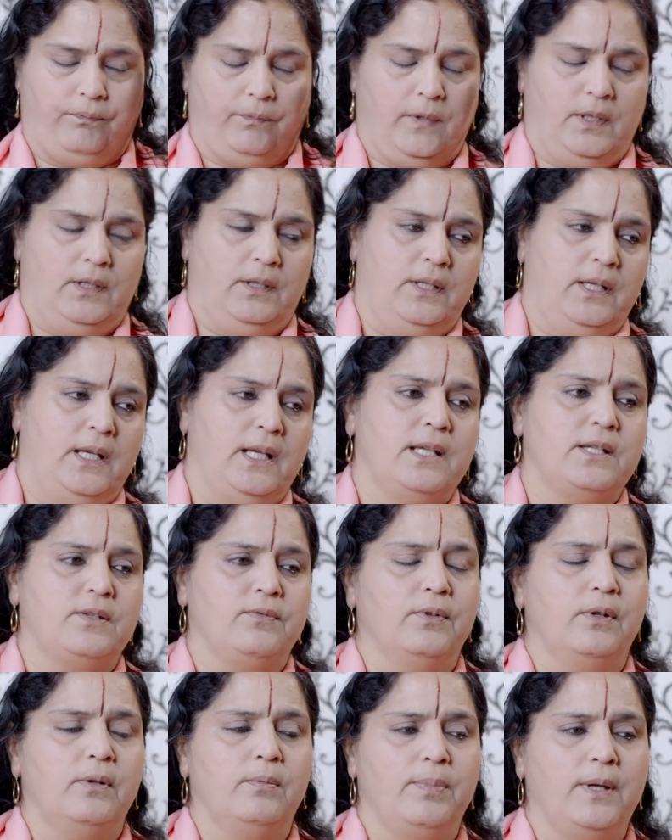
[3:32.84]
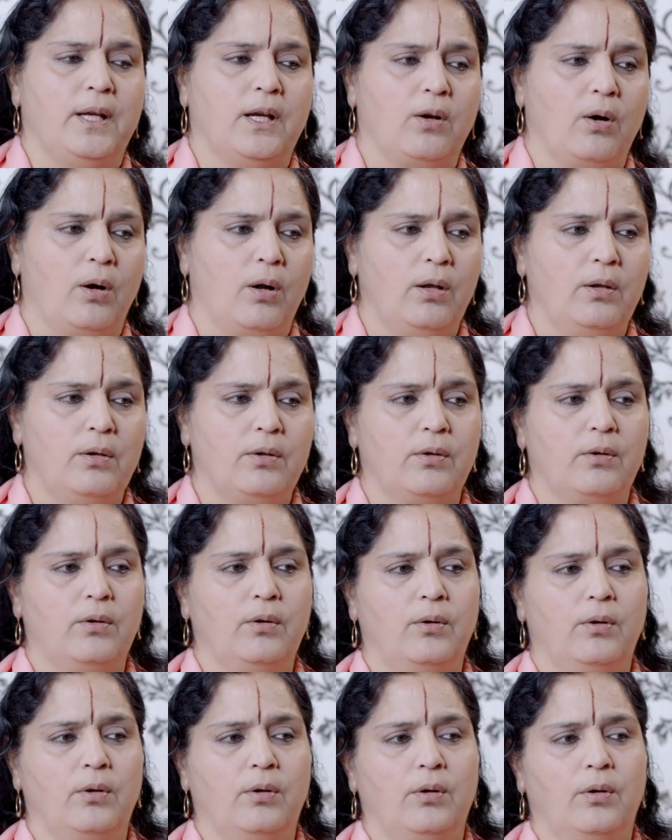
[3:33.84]
These will be called
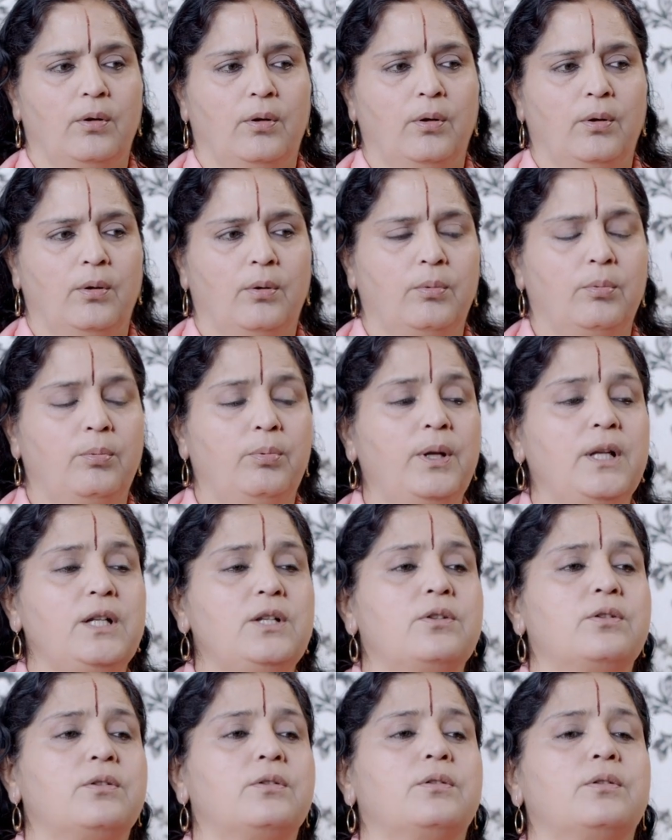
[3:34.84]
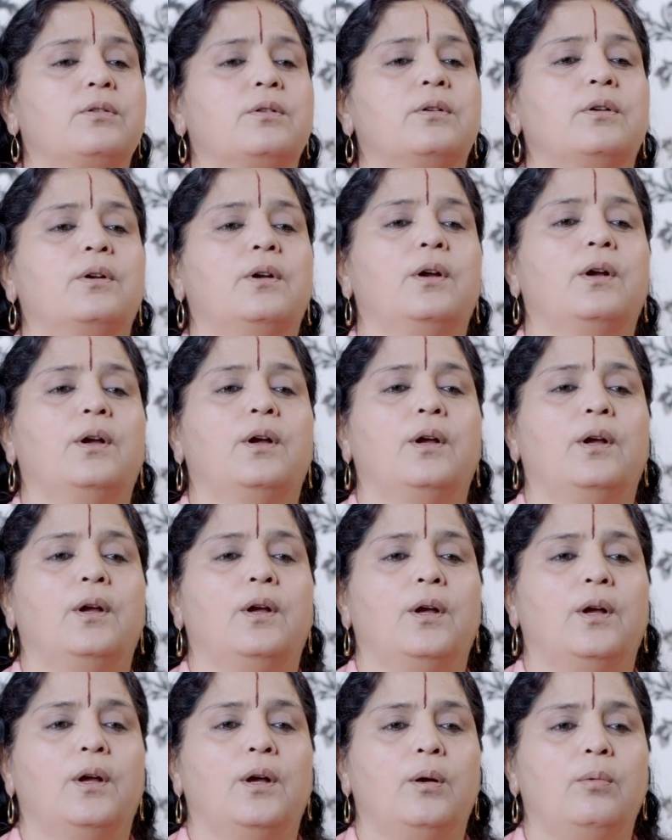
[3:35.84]
which
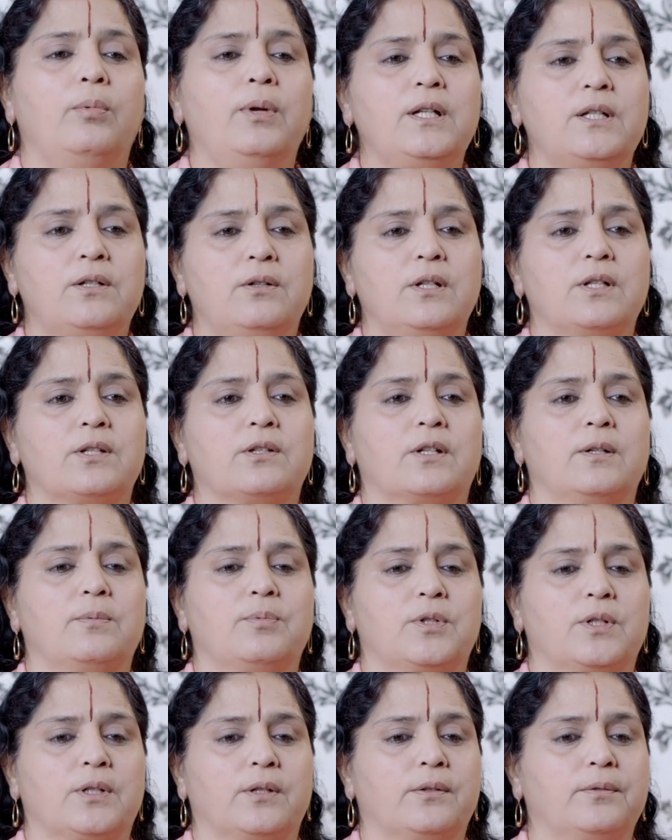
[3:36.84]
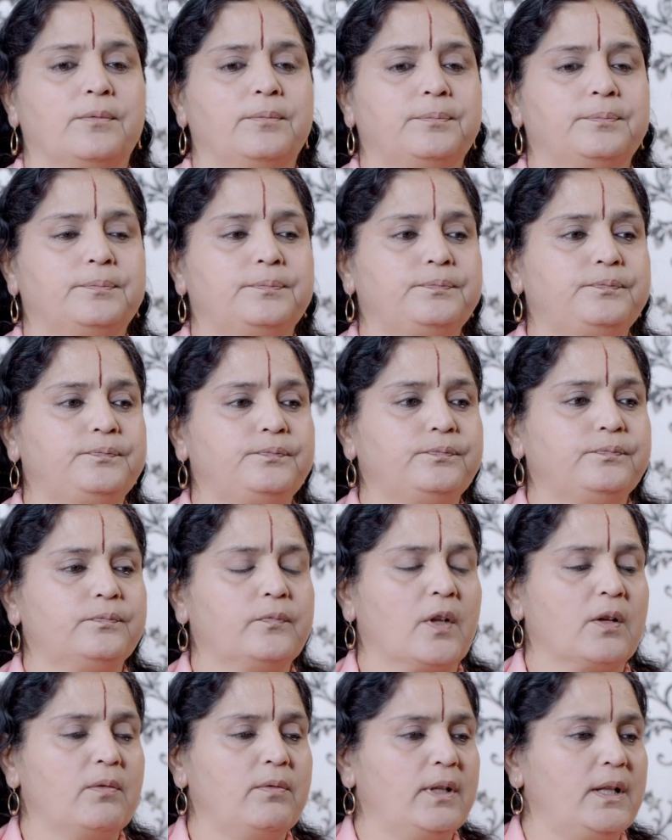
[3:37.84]
description?
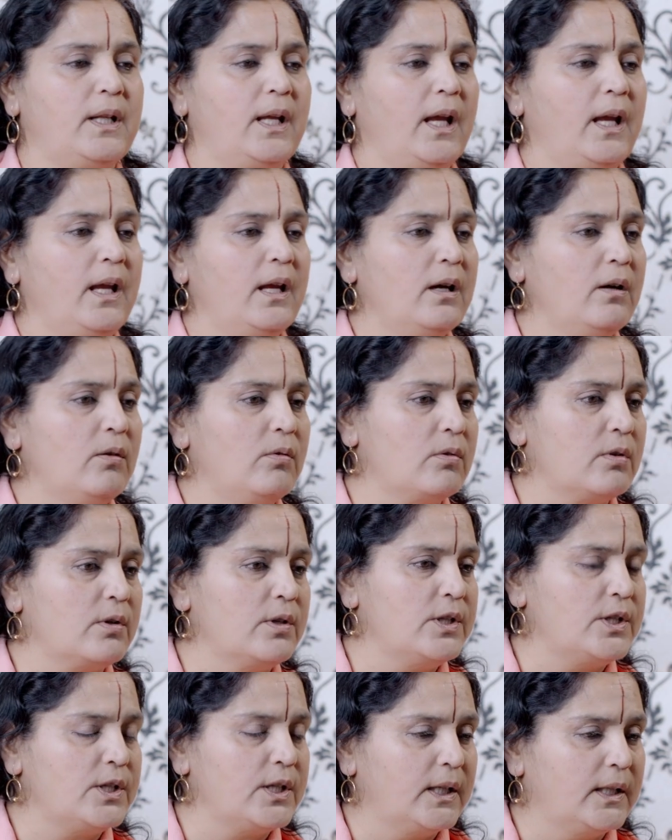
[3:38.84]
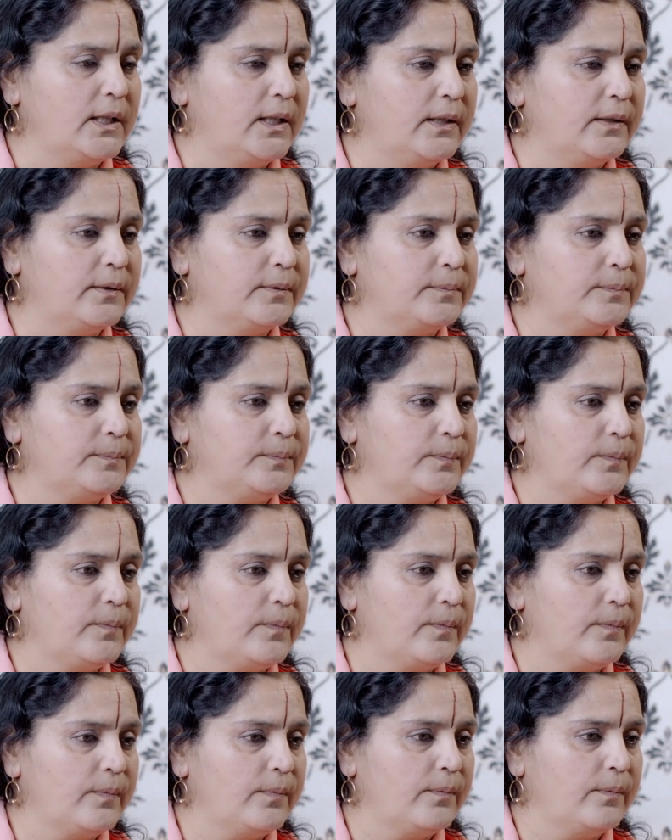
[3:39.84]
Vidheya or nishedhya?
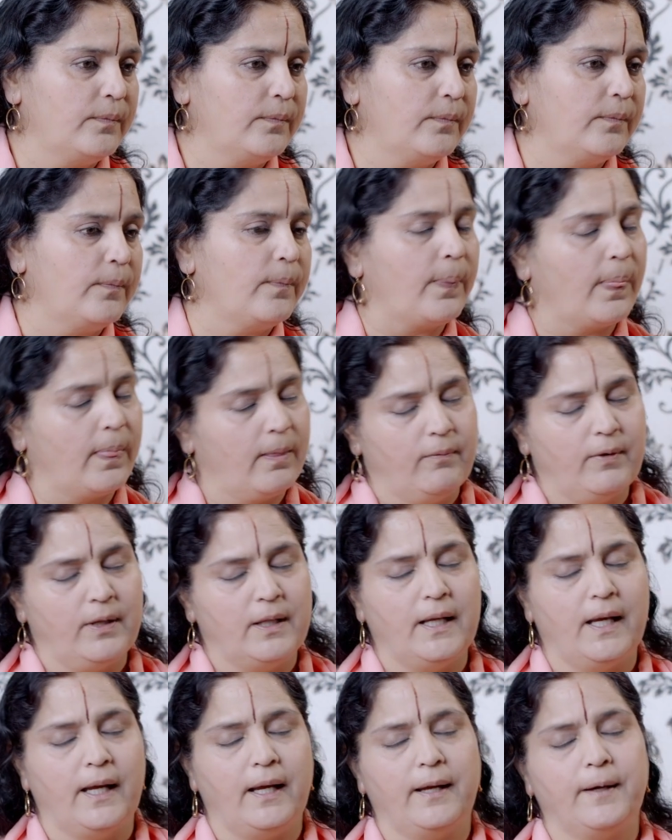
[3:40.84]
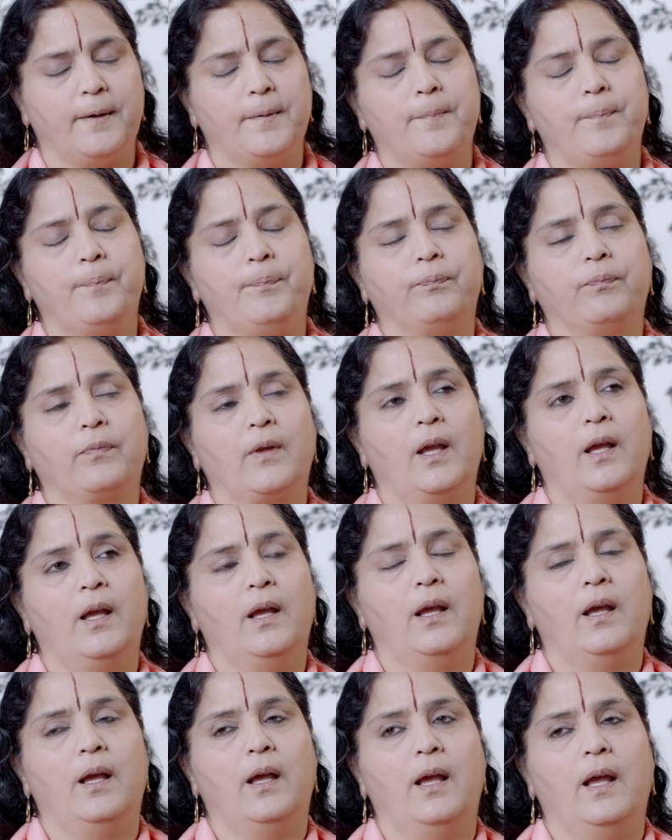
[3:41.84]
Vidheya.
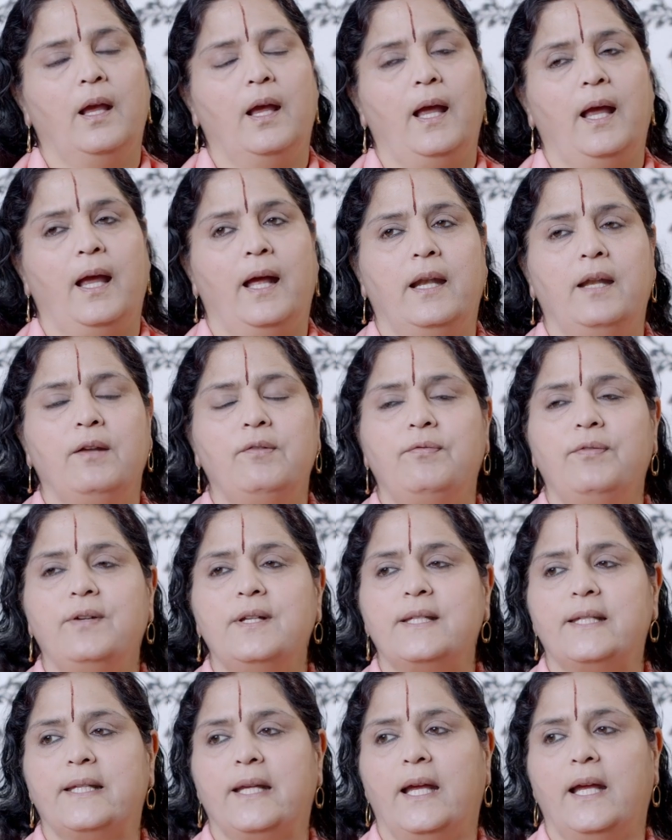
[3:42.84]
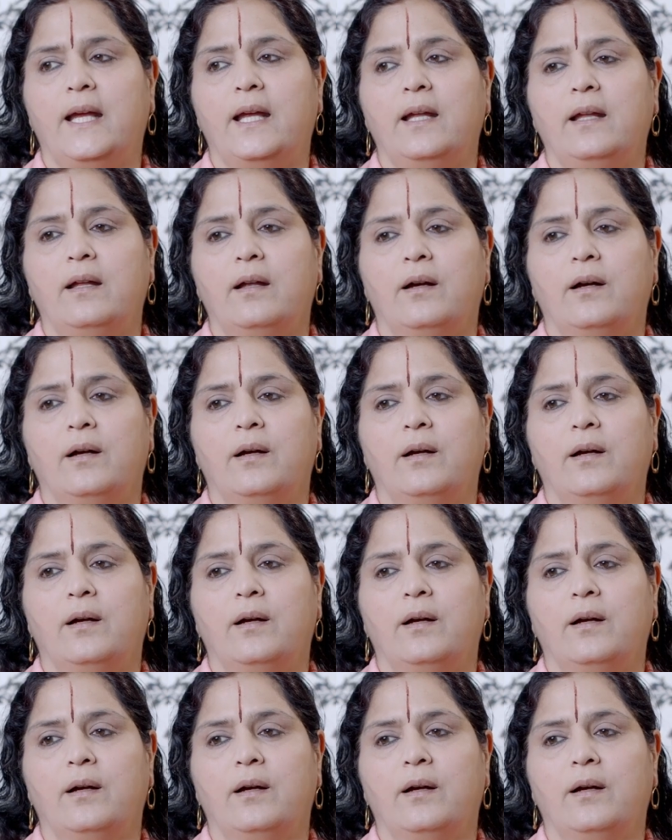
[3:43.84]
And if we say